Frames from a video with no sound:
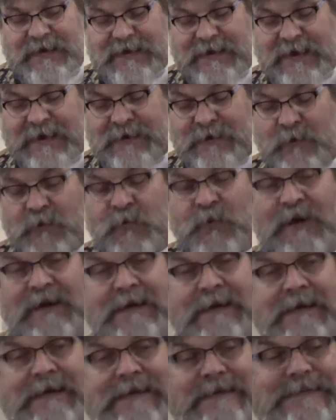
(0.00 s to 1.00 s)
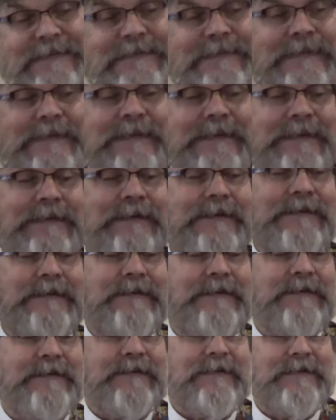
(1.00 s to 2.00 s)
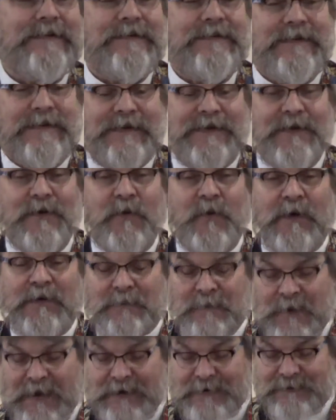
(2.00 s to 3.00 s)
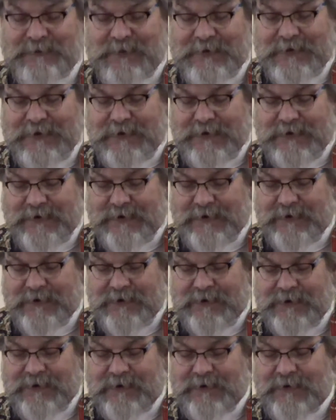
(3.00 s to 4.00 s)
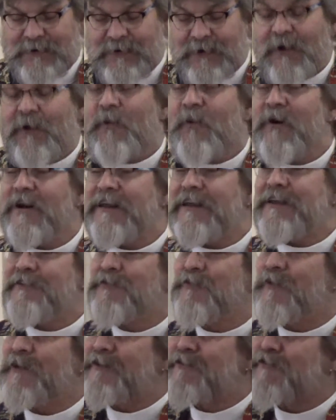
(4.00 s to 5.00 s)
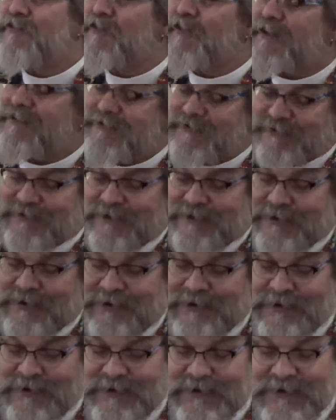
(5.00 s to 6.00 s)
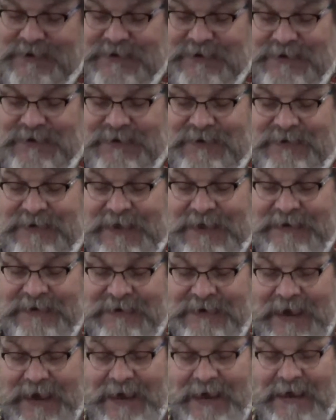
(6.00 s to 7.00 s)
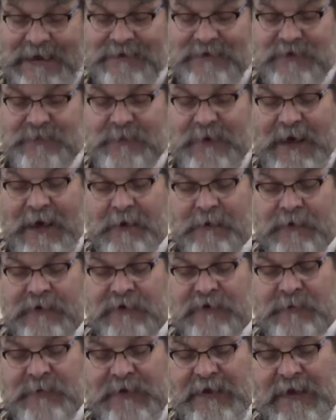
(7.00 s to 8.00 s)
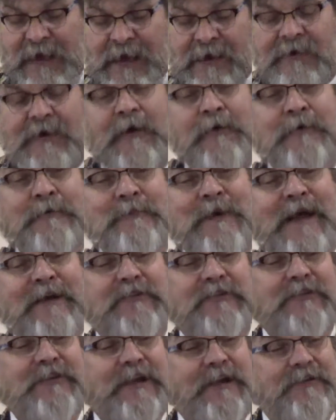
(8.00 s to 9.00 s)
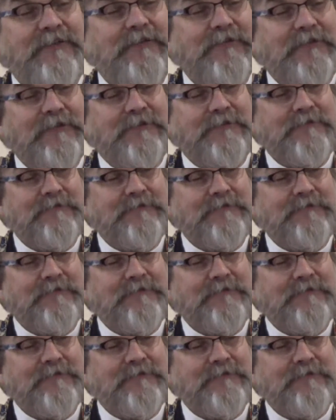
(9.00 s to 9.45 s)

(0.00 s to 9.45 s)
can readily see what might be? What if we trusted that God's power is beyond our imagination?